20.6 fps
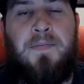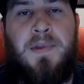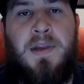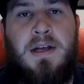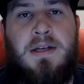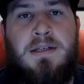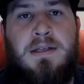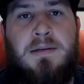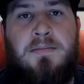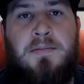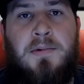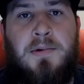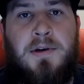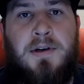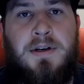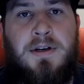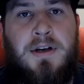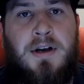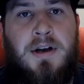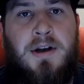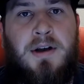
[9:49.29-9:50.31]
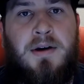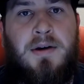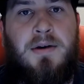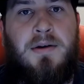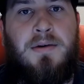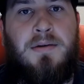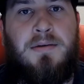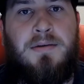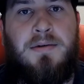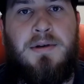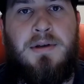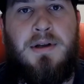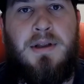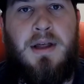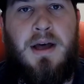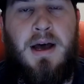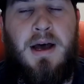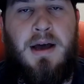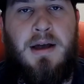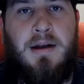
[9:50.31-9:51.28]
It's important to know
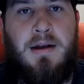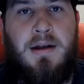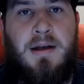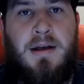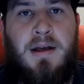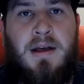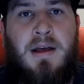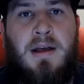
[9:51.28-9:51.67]
that